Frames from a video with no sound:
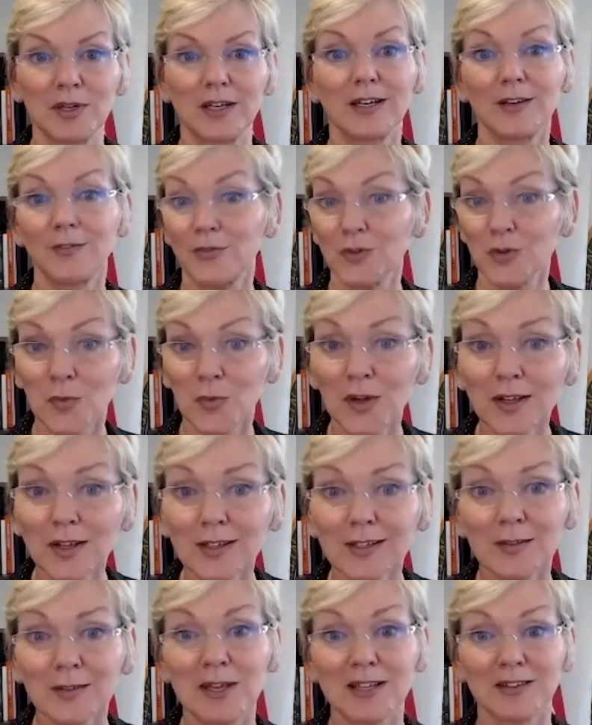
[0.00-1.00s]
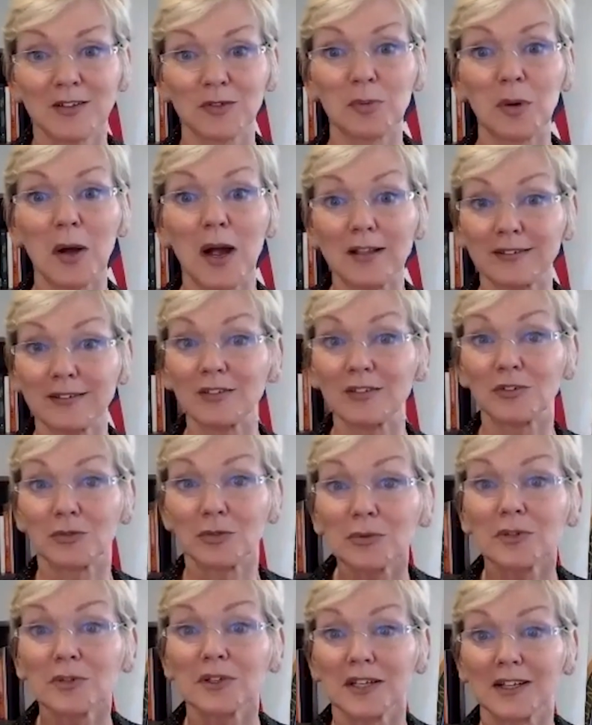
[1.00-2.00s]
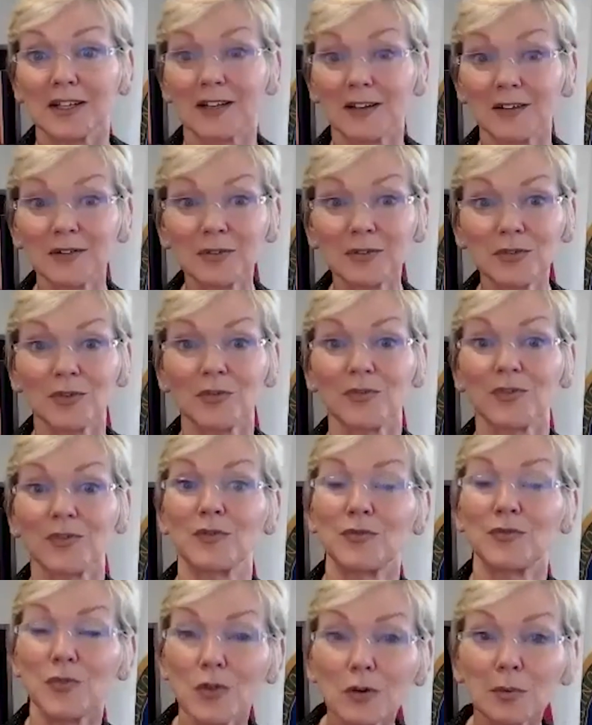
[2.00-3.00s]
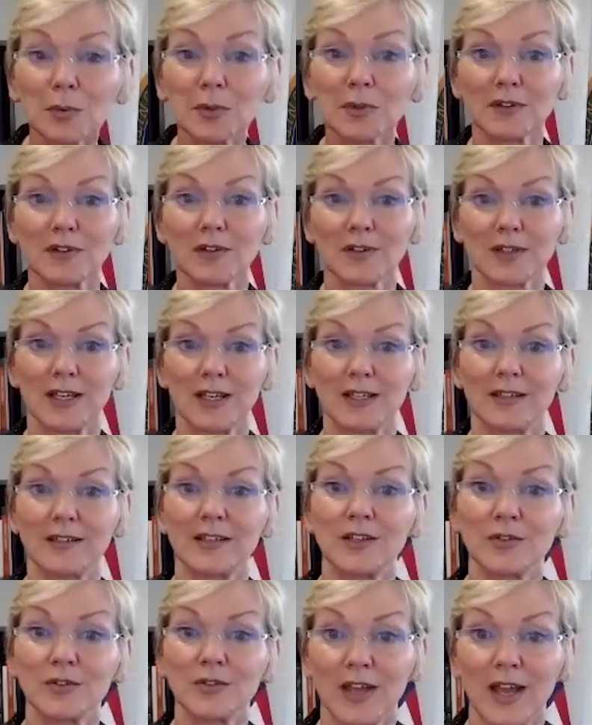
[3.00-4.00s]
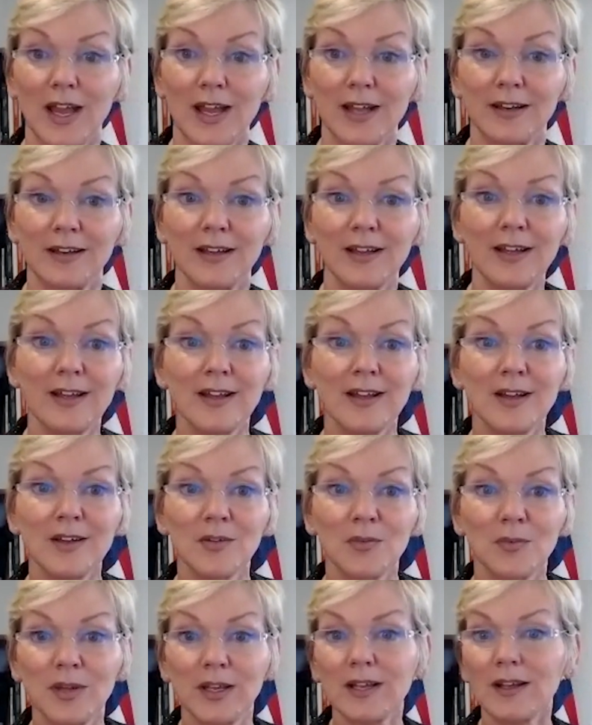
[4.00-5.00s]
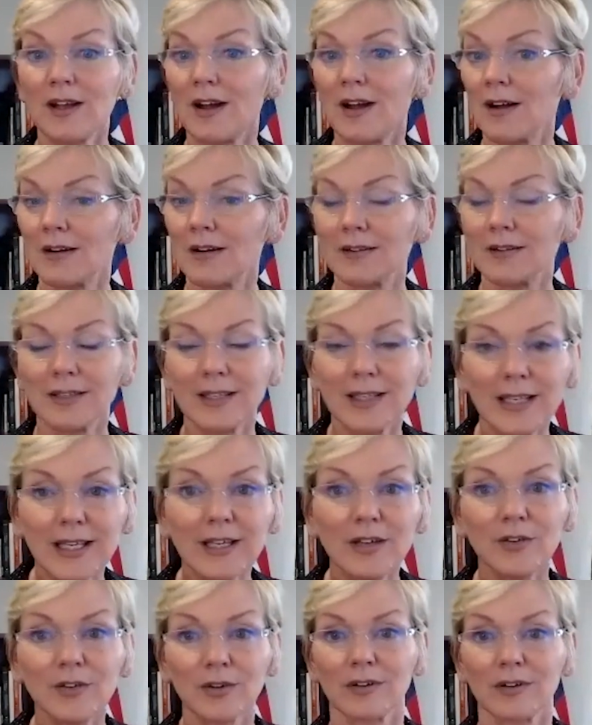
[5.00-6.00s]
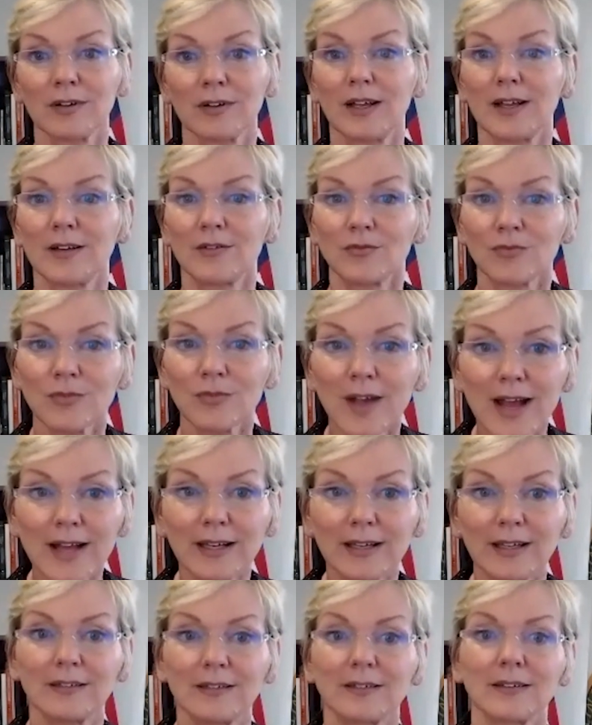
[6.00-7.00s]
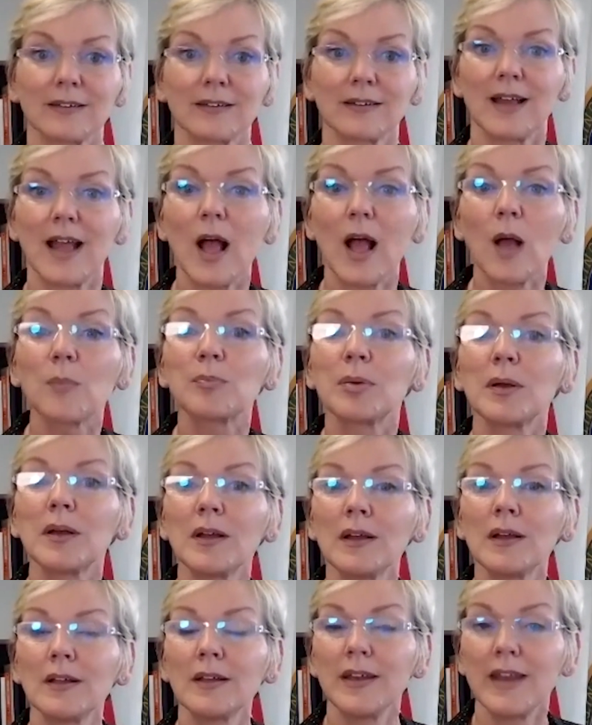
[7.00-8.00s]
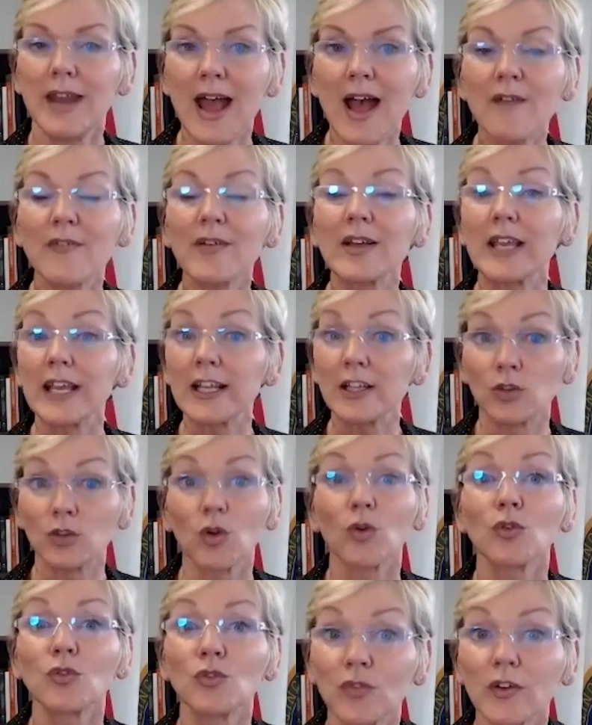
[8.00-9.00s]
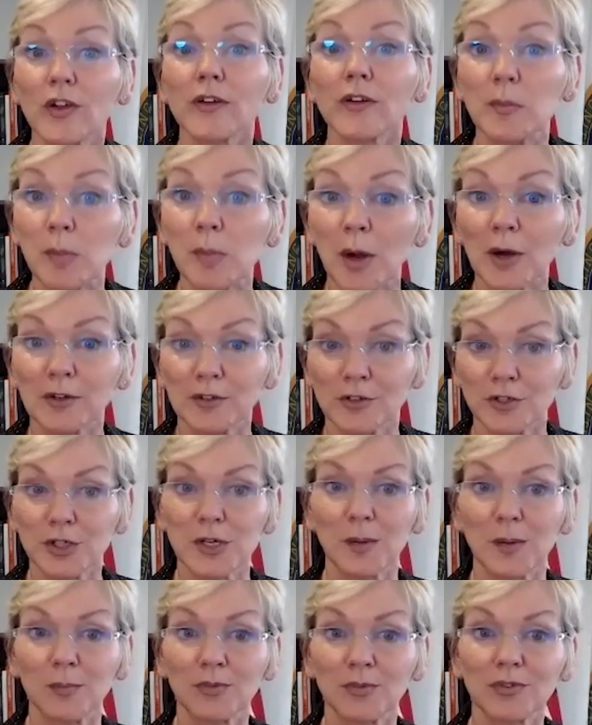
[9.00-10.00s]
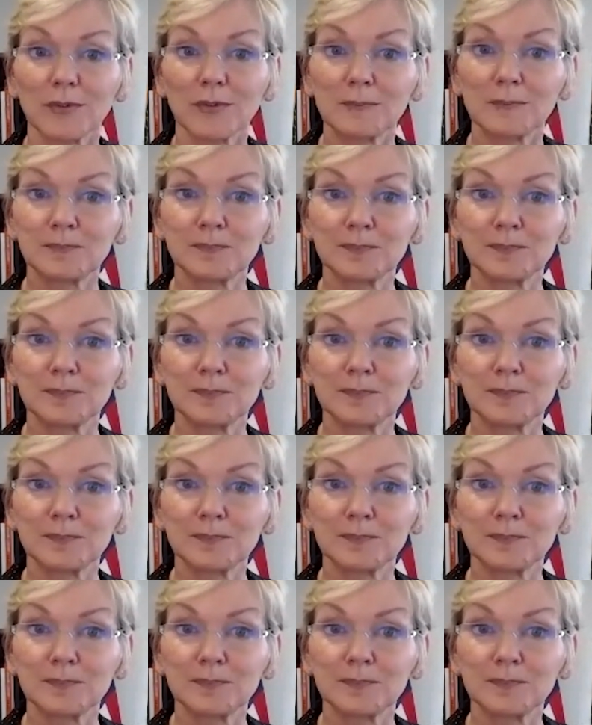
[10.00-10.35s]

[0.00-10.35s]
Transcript: And if you're willing to make this process truly inclusive and forward-looking in the years ahead, we are eager and ready to help navigate those very partnerships.